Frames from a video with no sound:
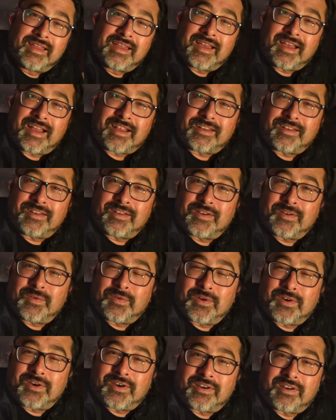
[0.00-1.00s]
And you know
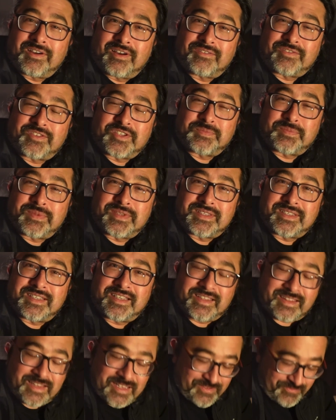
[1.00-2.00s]
what, I've just been
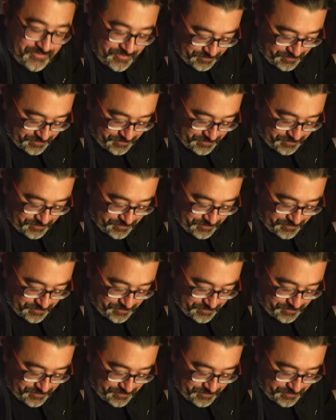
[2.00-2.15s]
sitting there for